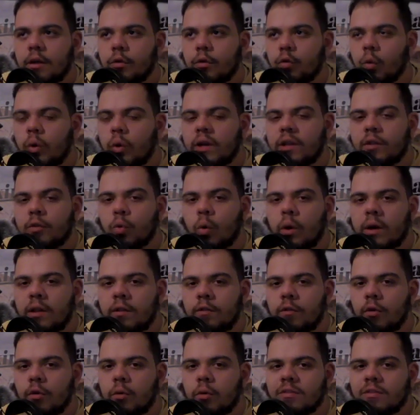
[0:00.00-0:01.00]

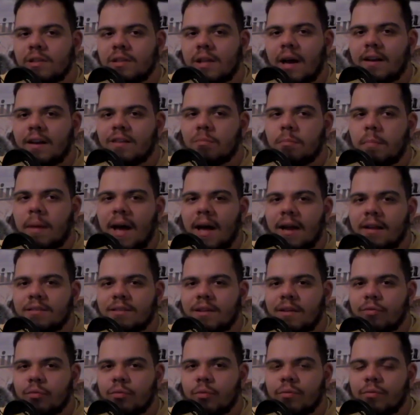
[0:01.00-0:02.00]
2022 is not as bad
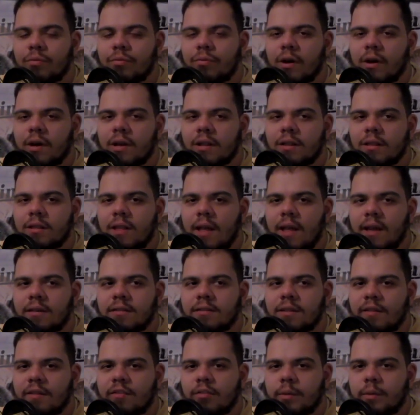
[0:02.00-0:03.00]
as everyone fucking
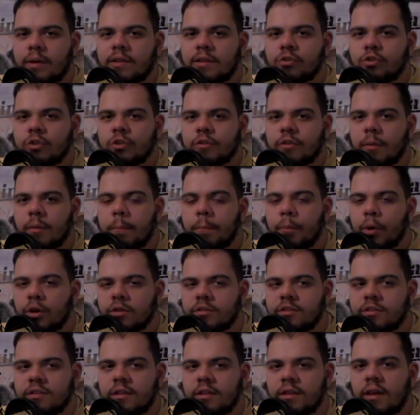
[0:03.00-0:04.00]
thinks. Everybody's just a
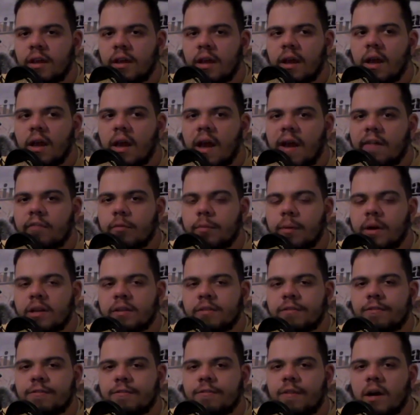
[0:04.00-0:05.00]
pussy.
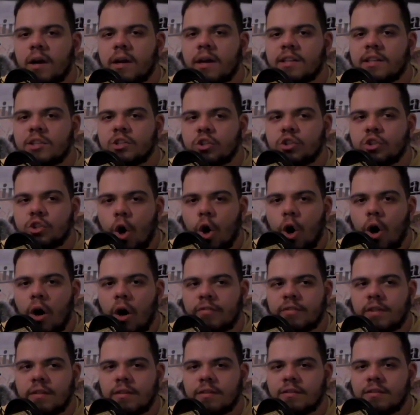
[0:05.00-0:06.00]
Everybody's fucking
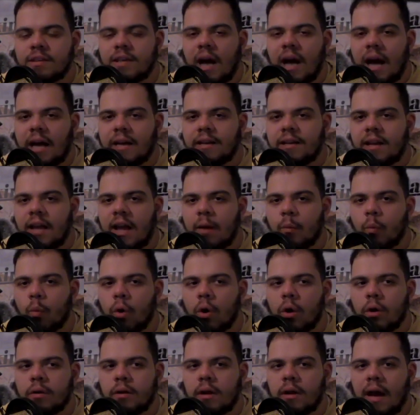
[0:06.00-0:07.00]
soft in this goddamn
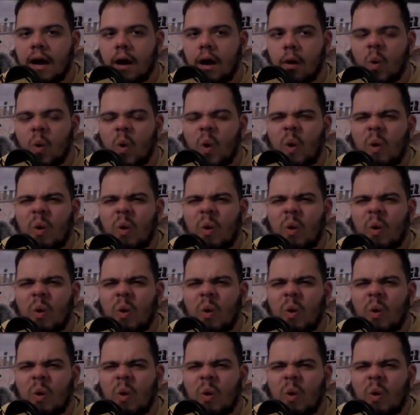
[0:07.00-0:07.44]
world now.